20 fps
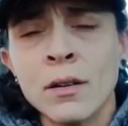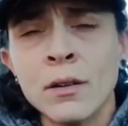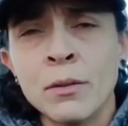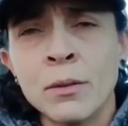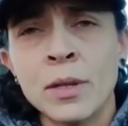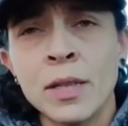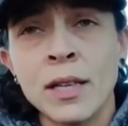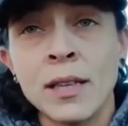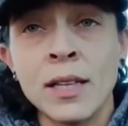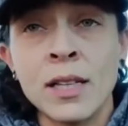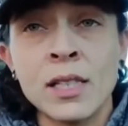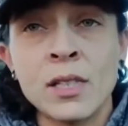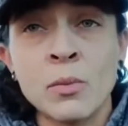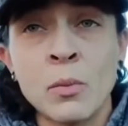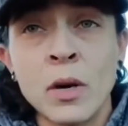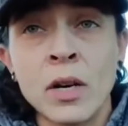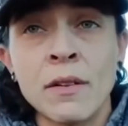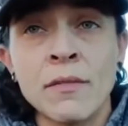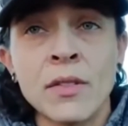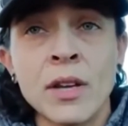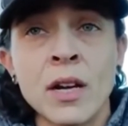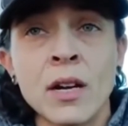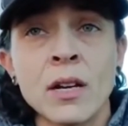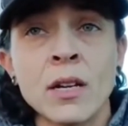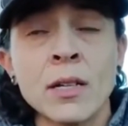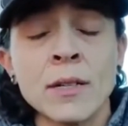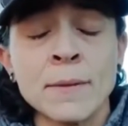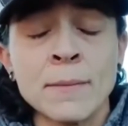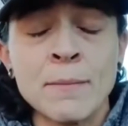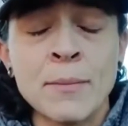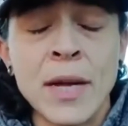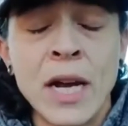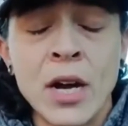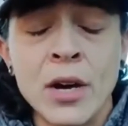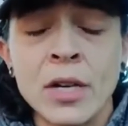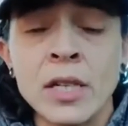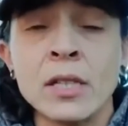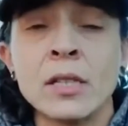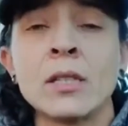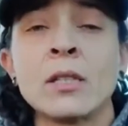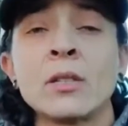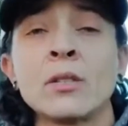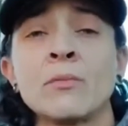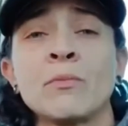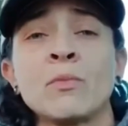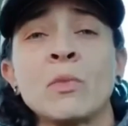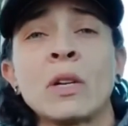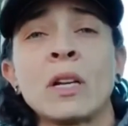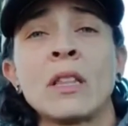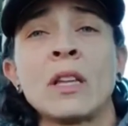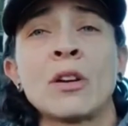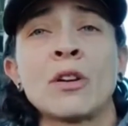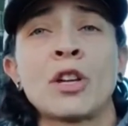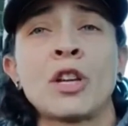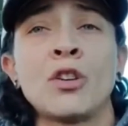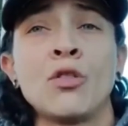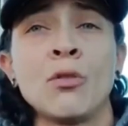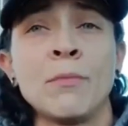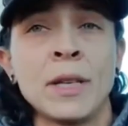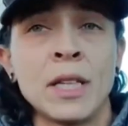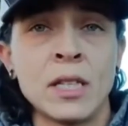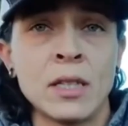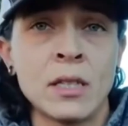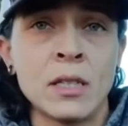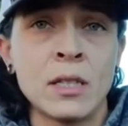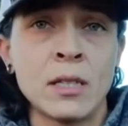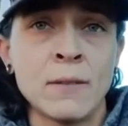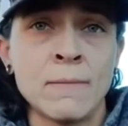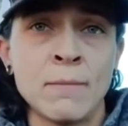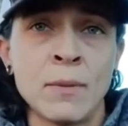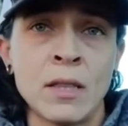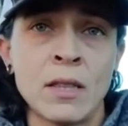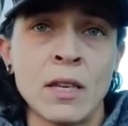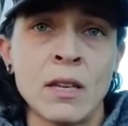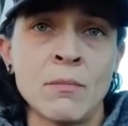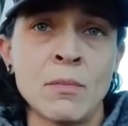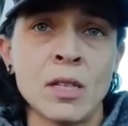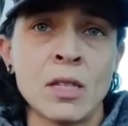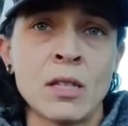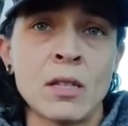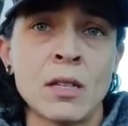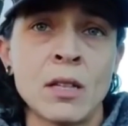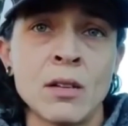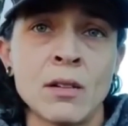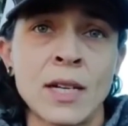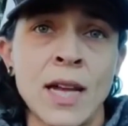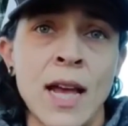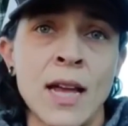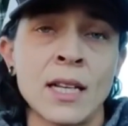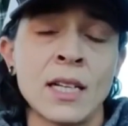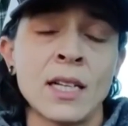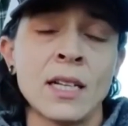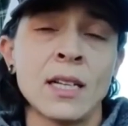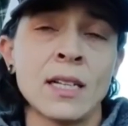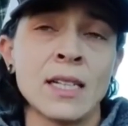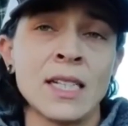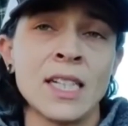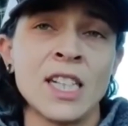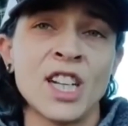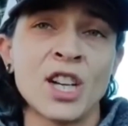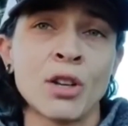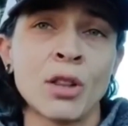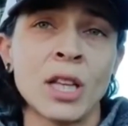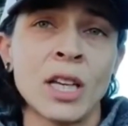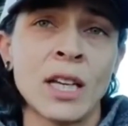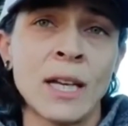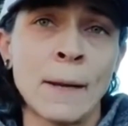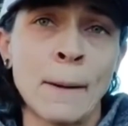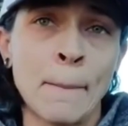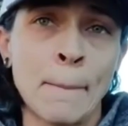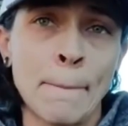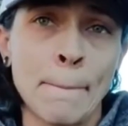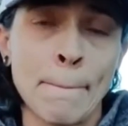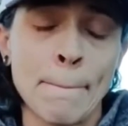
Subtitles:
with at least one of their parents and one of their humans, but they missed their daddy dearly.